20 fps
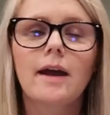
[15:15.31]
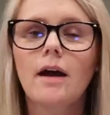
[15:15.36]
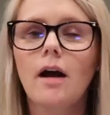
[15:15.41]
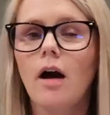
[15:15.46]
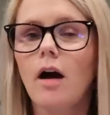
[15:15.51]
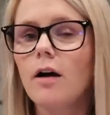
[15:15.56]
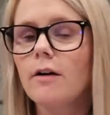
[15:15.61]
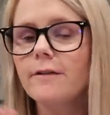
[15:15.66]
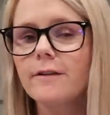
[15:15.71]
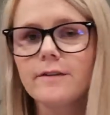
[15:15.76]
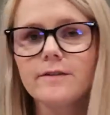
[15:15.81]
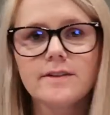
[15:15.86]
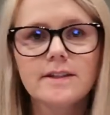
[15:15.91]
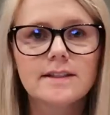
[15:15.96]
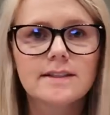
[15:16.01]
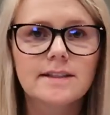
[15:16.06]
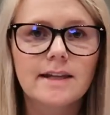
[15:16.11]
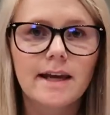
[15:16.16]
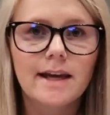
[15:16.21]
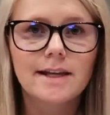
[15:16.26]
UK, all
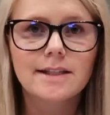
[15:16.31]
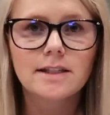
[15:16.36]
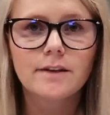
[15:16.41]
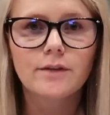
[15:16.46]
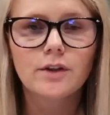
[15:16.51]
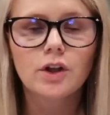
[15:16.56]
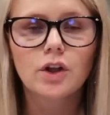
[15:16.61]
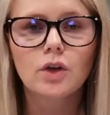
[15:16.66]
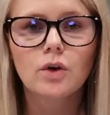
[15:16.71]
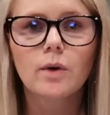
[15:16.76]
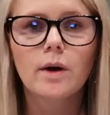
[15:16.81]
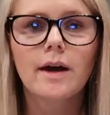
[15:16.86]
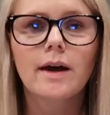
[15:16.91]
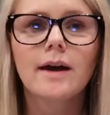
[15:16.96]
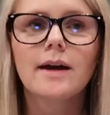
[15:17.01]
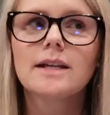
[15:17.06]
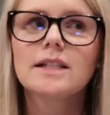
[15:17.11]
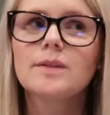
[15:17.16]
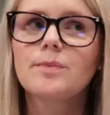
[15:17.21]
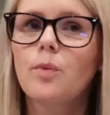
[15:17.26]
50 states of the
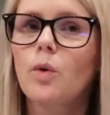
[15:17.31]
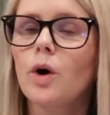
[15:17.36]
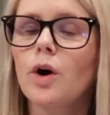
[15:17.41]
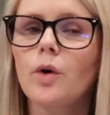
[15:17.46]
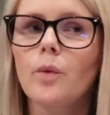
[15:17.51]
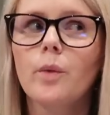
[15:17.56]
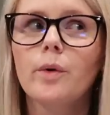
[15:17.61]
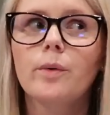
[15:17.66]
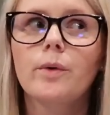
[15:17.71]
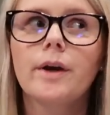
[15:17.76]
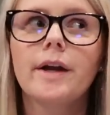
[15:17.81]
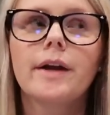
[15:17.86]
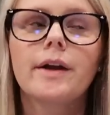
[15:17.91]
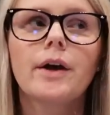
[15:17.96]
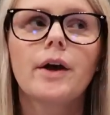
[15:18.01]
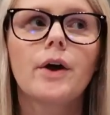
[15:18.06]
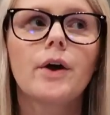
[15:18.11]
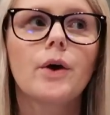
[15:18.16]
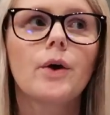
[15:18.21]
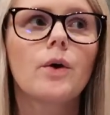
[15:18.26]
US, Puerto
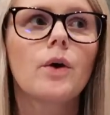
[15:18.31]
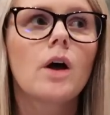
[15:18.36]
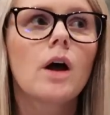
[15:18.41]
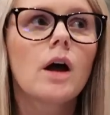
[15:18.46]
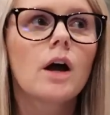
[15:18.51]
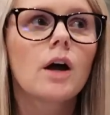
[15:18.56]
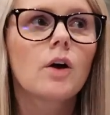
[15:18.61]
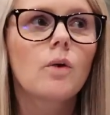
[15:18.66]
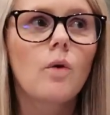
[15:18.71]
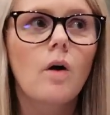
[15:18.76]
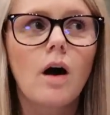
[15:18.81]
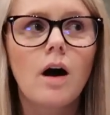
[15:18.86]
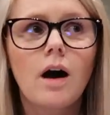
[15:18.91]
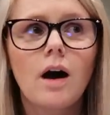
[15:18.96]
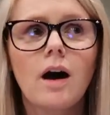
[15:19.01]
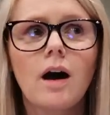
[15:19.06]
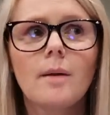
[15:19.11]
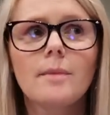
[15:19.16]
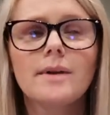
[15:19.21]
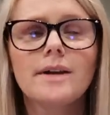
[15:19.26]
Rico,
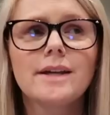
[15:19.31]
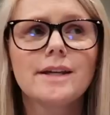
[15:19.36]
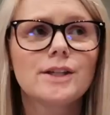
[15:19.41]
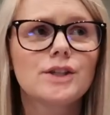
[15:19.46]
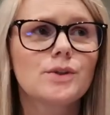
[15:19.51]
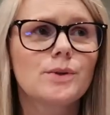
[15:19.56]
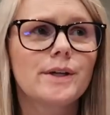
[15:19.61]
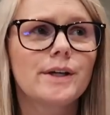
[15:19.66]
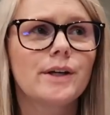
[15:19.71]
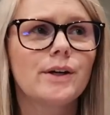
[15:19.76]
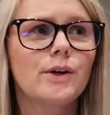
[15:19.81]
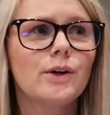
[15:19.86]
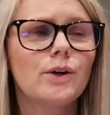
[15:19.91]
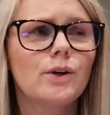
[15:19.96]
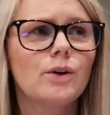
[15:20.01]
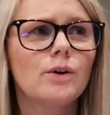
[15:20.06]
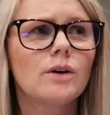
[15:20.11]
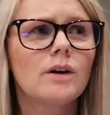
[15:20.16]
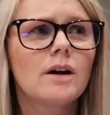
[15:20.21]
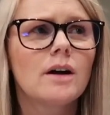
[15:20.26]
Guam,
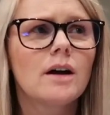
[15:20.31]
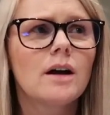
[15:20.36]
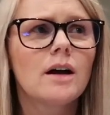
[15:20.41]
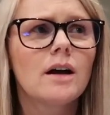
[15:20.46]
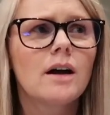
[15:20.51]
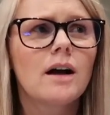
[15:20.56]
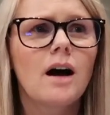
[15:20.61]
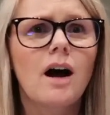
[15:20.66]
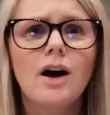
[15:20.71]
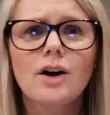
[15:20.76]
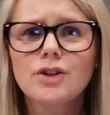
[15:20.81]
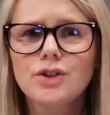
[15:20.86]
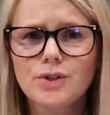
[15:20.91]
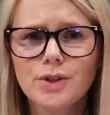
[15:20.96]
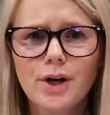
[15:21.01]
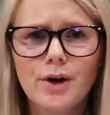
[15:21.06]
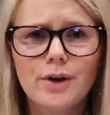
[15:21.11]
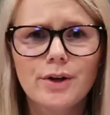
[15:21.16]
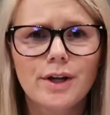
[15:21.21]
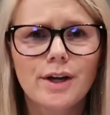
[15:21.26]
Israel,
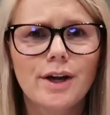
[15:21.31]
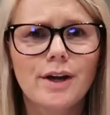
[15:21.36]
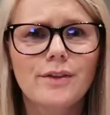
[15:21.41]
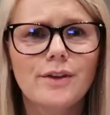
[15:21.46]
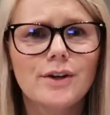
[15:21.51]
Australia.